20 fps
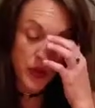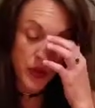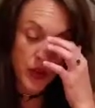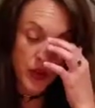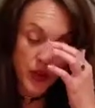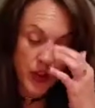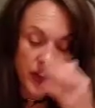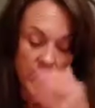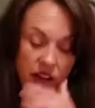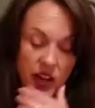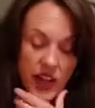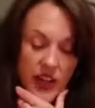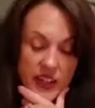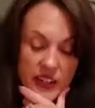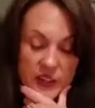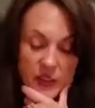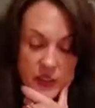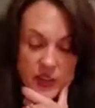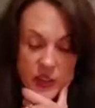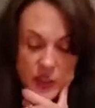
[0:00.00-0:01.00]
you're kind of
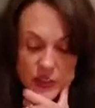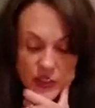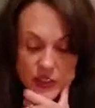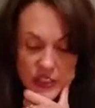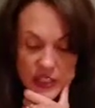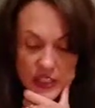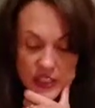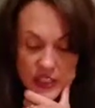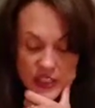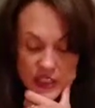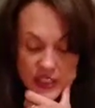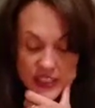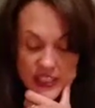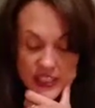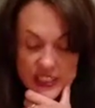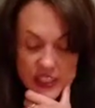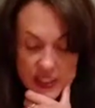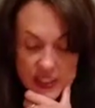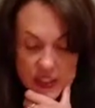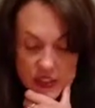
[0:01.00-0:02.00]
losing
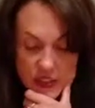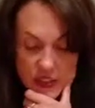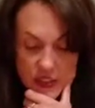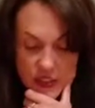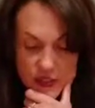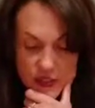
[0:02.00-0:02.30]
yourself.